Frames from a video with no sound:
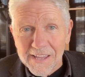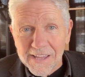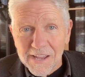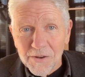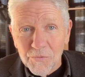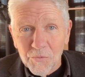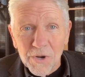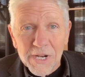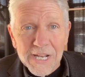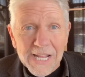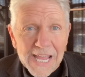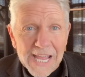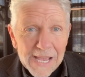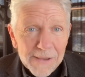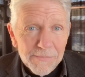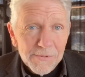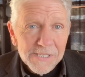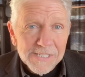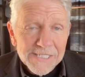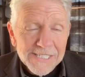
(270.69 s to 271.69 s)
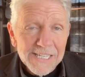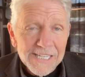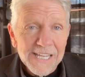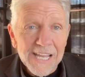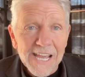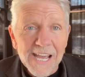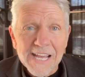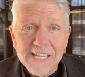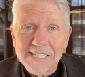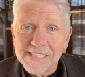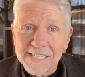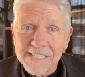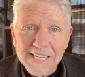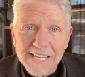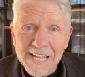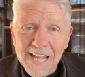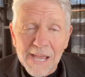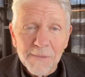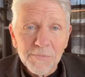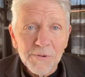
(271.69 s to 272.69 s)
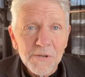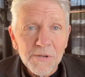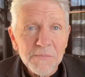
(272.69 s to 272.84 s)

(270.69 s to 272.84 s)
and what happens to guys, and it happened